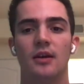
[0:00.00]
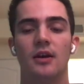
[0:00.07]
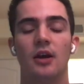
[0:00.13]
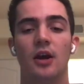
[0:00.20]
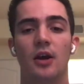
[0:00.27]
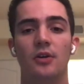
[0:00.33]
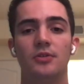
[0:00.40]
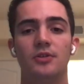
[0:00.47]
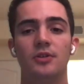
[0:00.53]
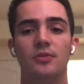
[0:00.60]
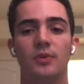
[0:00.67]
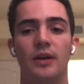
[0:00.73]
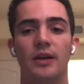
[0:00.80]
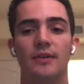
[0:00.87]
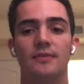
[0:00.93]
Ocean
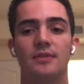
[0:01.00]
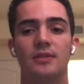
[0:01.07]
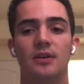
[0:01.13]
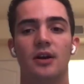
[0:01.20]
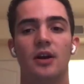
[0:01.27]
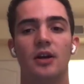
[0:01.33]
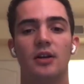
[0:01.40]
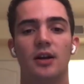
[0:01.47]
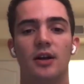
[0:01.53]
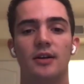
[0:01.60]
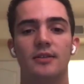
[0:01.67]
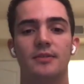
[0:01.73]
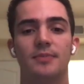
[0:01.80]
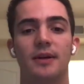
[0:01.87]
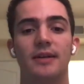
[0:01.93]
waves are
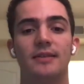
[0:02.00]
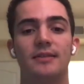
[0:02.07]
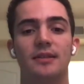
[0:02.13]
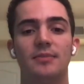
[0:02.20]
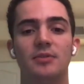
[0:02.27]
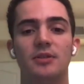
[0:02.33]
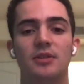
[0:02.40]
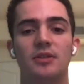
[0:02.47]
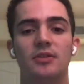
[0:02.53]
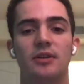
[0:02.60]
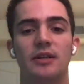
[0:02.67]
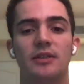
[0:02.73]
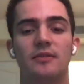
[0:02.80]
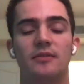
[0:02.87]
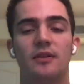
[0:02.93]
caused by a similar
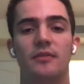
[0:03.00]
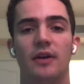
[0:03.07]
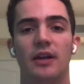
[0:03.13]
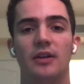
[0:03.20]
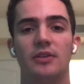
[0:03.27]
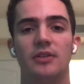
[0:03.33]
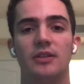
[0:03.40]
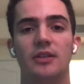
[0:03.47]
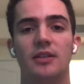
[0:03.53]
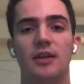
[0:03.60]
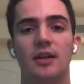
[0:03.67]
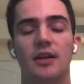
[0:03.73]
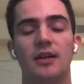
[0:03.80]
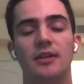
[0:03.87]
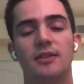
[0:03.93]
transfer of energy
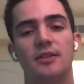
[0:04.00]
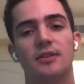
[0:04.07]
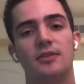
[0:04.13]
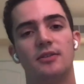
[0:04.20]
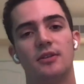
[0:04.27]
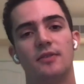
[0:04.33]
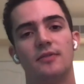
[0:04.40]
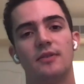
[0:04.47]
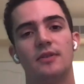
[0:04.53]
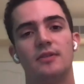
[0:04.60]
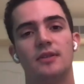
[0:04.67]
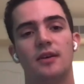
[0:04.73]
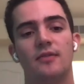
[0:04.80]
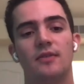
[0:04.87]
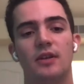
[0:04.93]
to the surface
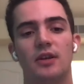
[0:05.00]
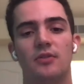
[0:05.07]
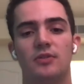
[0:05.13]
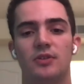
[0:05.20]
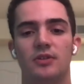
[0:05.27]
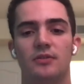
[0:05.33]
of the ocean.